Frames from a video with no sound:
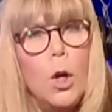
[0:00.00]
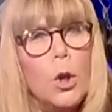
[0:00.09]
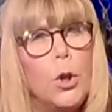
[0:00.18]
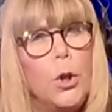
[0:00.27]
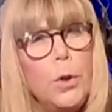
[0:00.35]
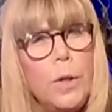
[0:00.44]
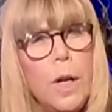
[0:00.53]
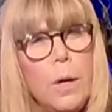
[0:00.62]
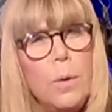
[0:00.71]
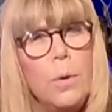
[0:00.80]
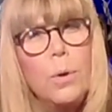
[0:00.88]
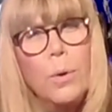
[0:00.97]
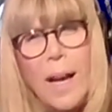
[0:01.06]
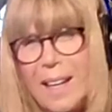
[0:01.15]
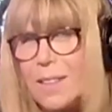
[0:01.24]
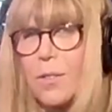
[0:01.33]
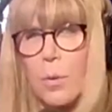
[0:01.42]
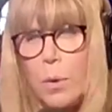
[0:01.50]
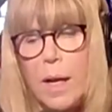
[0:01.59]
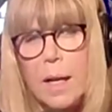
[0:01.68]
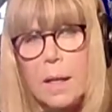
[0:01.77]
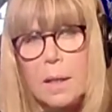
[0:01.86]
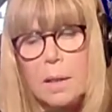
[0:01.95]
you know who hates
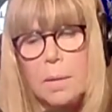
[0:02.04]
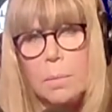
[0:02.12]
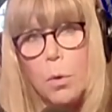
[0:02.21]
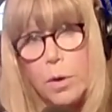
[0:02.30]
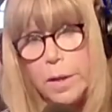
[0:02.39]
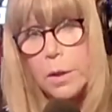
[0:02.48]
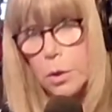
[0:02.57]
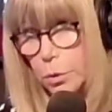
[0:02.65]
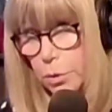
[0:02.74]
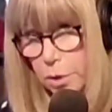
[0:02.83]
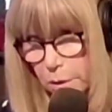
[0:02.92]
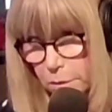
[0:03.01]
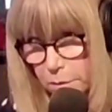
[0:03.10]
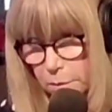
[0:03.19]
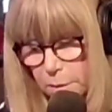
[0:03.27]
Iran more than you do?